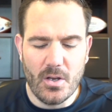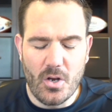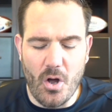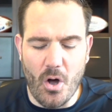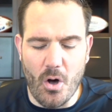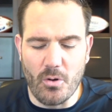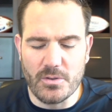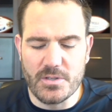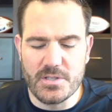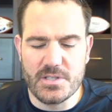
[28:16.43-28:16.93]

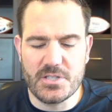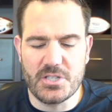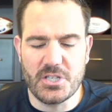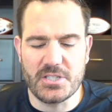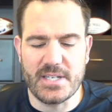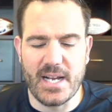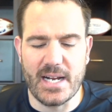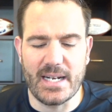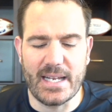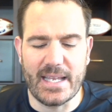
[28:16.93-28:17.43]
Colts
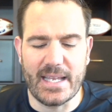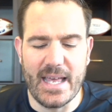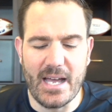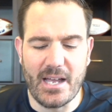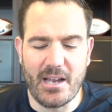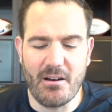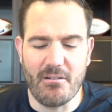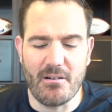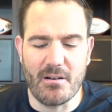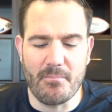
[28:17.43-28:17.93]
just got a
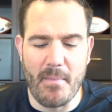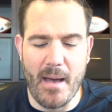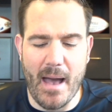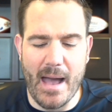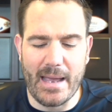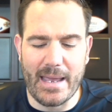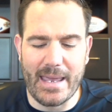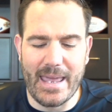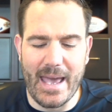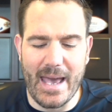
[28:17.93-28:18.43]
kicker and
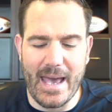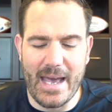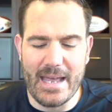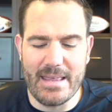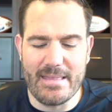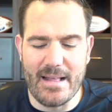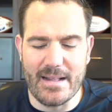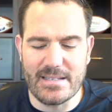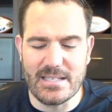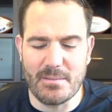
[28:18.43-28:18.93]
Matt
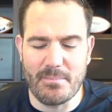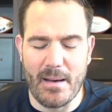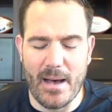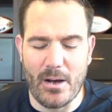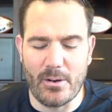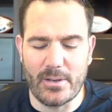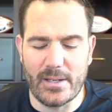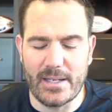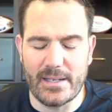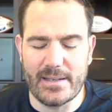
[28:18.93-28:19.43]
Gay. That's
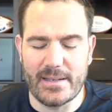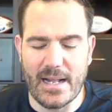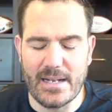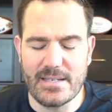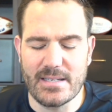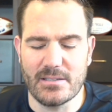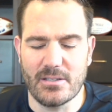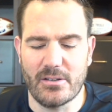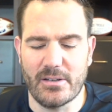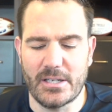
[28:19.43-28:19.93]
about it.
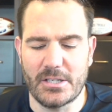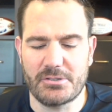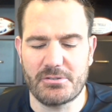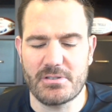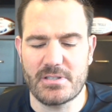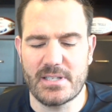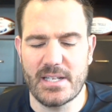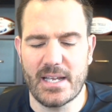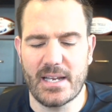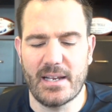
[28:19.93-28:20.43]
That's a little
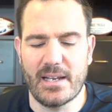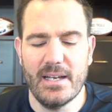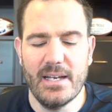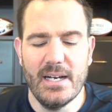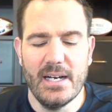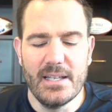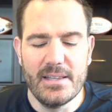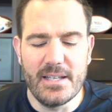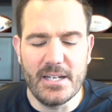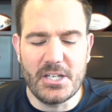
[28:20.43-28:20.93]
interesting.
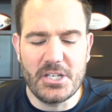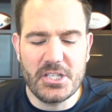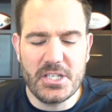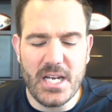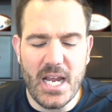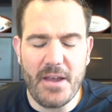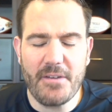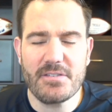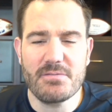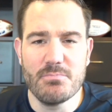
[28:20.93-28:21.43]
The
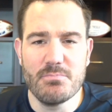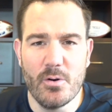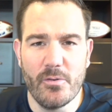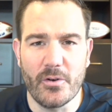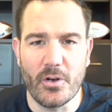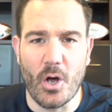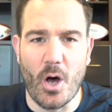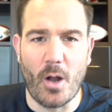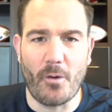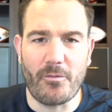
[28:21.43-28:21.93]
Chiefs
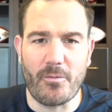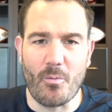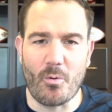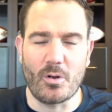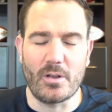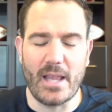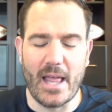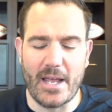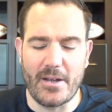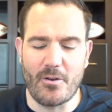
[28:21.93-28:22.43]
moving on from
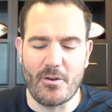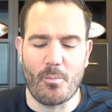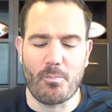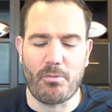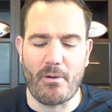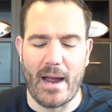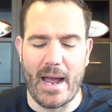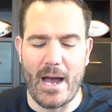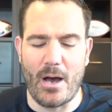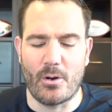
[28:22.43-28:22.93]
Orlando
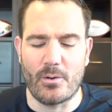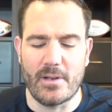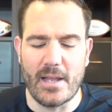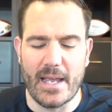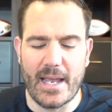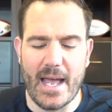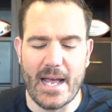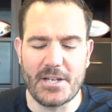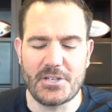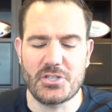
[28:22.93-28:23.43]
Brown.
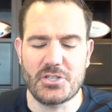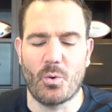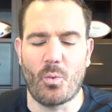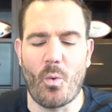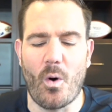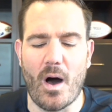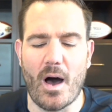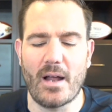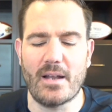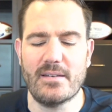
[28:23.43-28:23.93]
They get
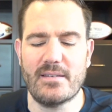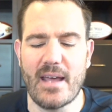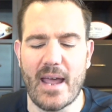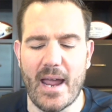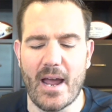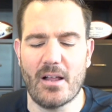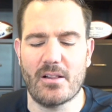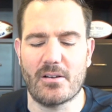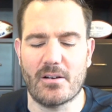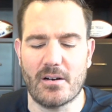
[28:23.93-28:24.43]
Jawaan
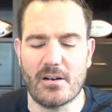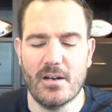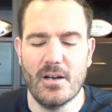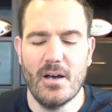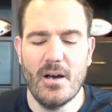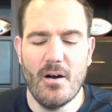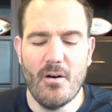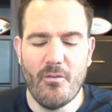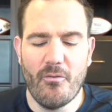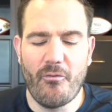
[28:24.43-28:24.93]
Taylor.
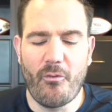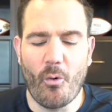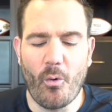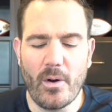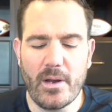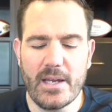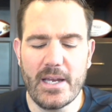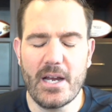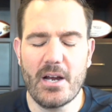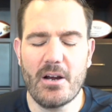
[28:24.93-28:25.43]

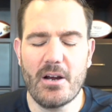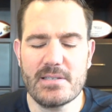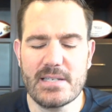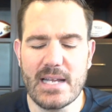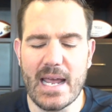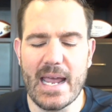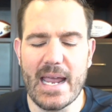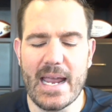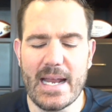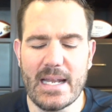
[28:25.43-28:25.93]
Four years,
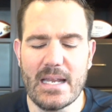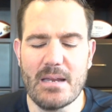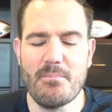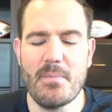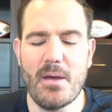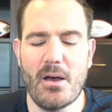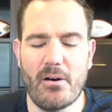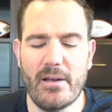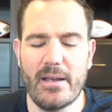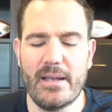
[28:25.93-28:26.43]
80
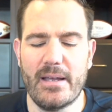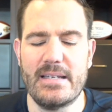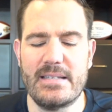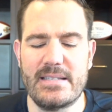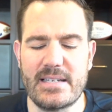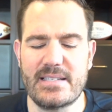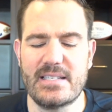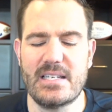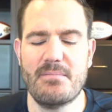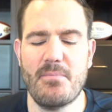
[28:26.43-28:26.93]
million,
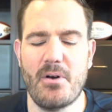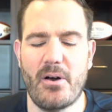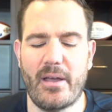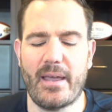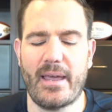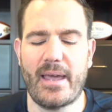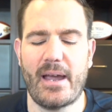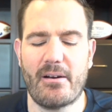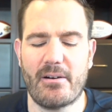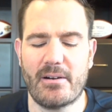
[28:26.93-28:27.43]
60
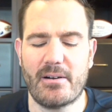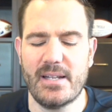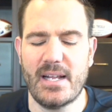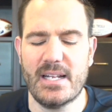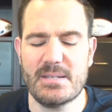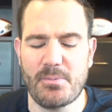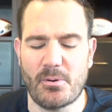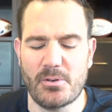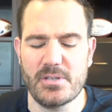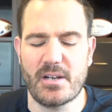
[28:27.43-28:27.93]
million
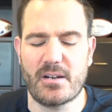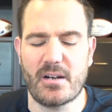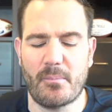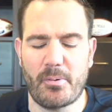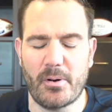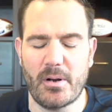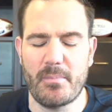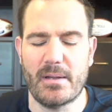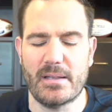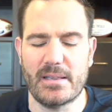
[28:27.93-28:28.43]
guaranteed. Supposedly going to
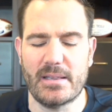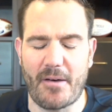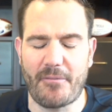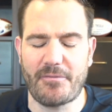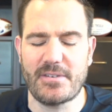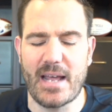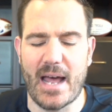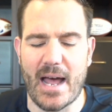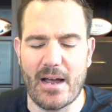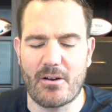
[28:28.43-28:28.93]
put him at
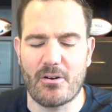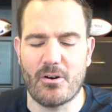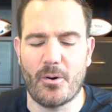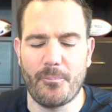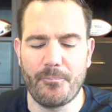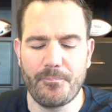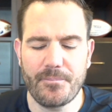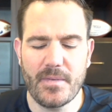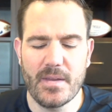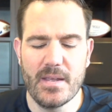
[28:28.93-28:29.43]
left
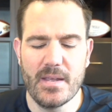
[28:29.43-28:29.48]
tackle.